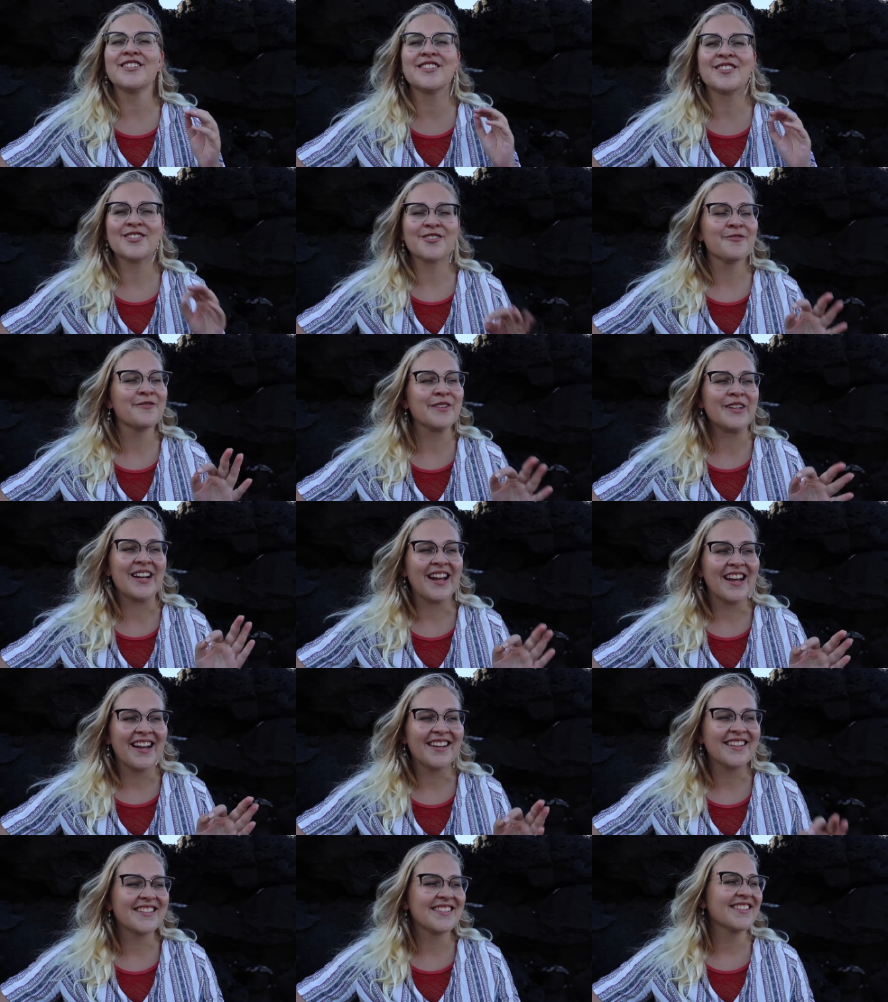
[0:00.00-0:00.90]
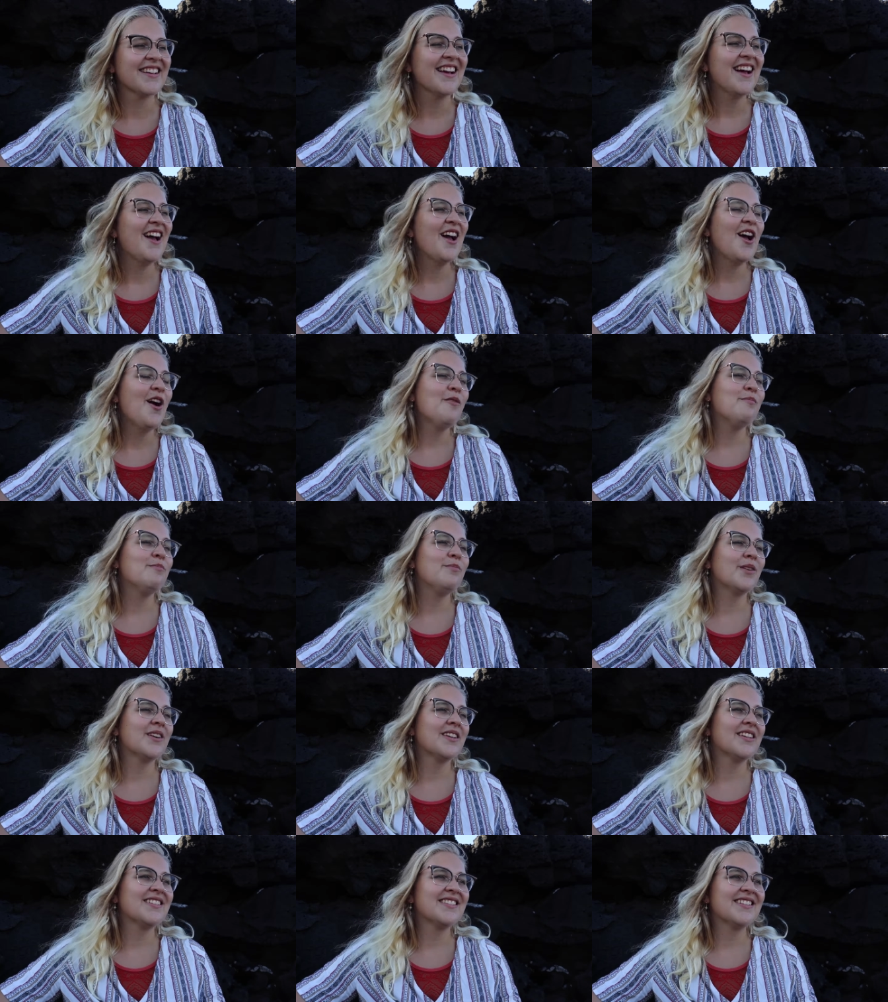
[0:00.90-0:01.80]
super nice,
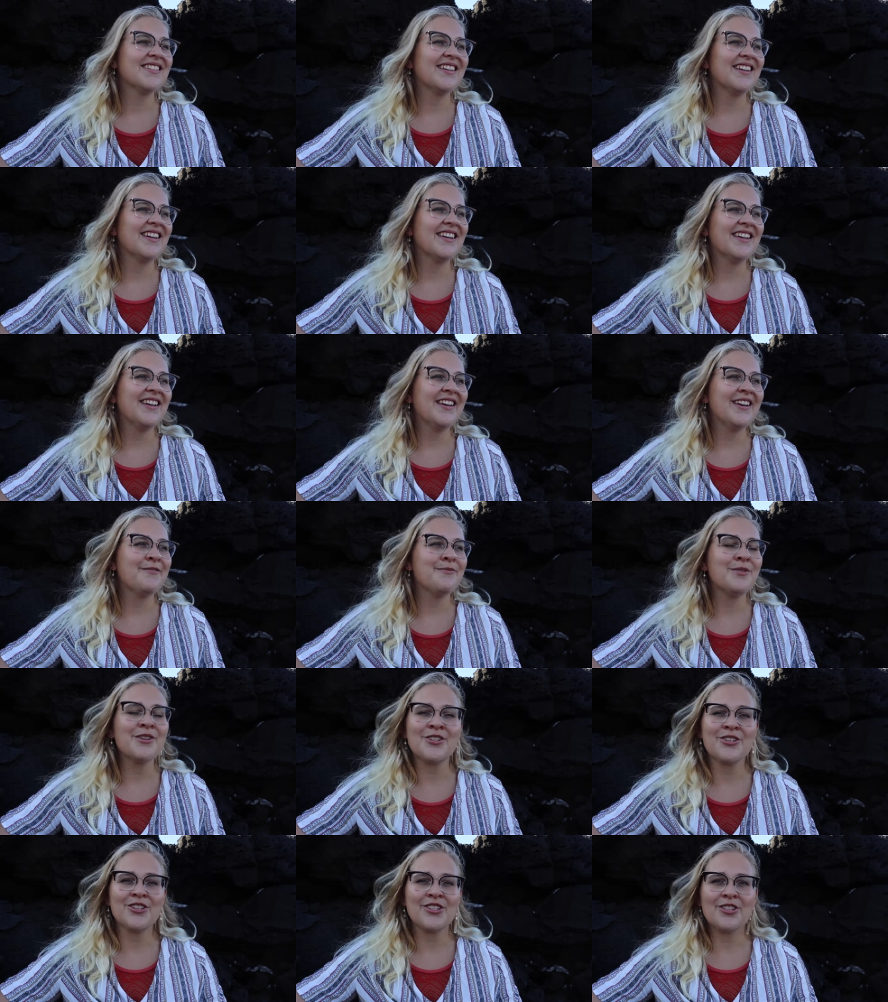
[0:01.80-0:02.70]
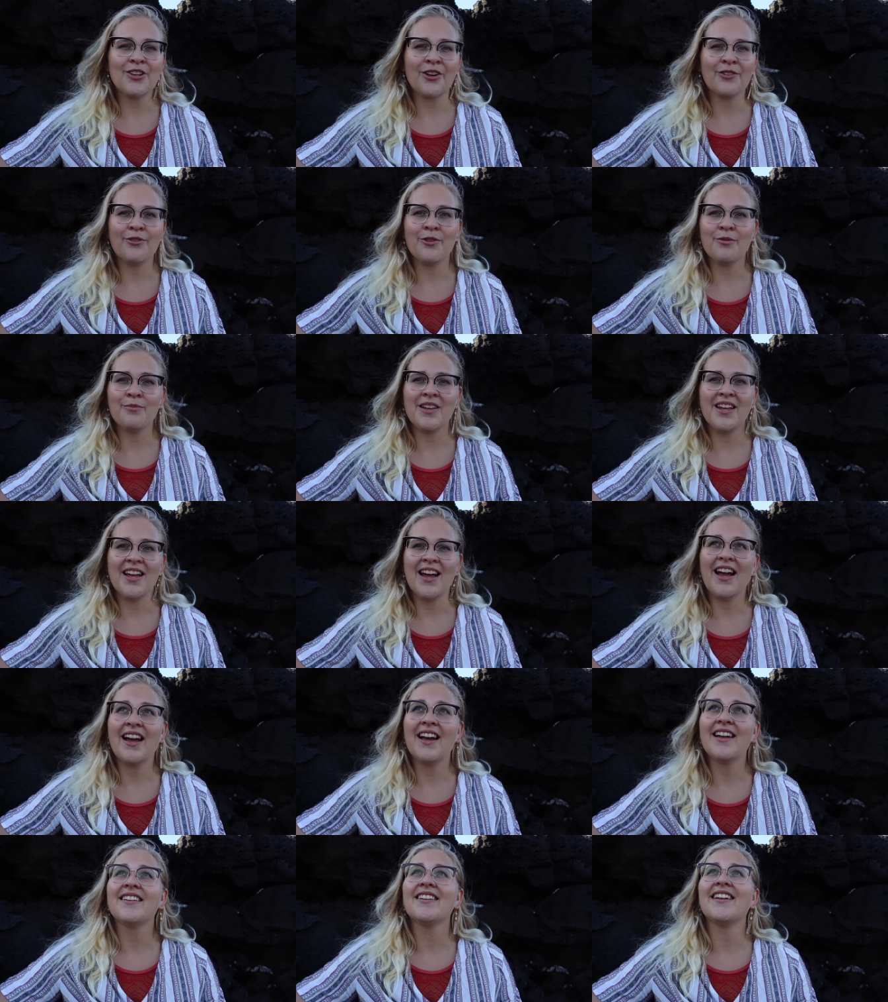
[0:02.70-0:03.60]
but it was just not for me. I
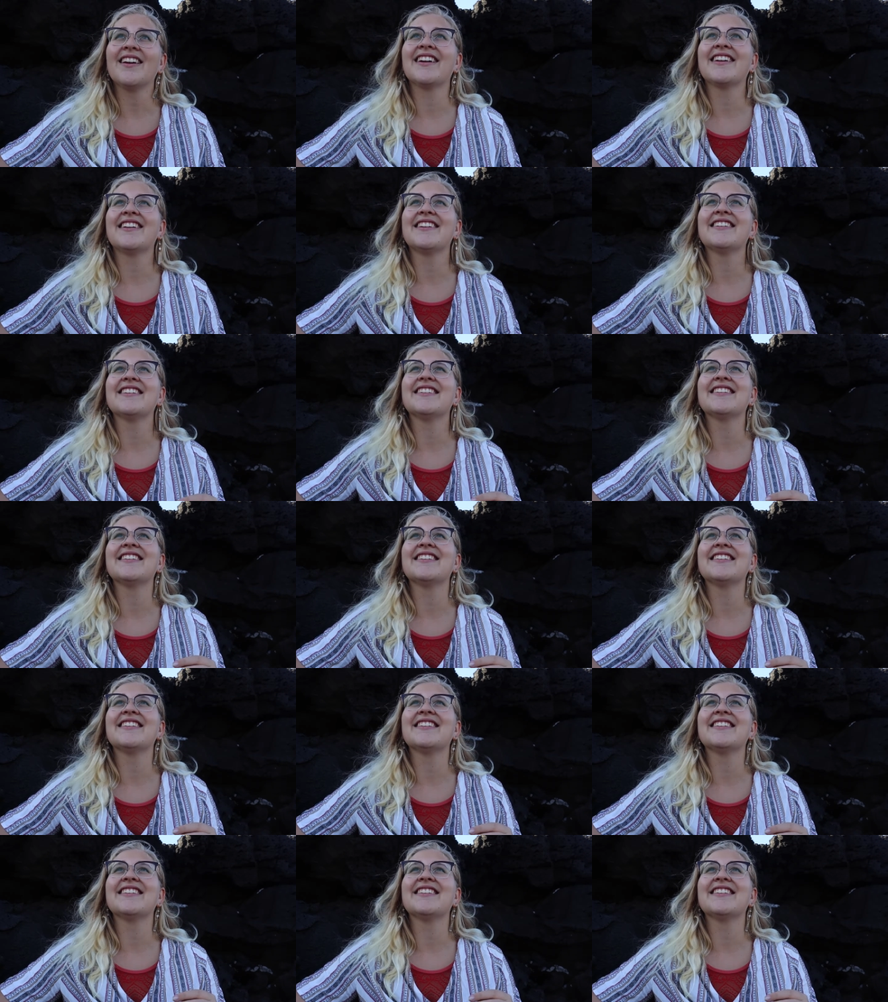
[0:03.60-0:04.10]
had like,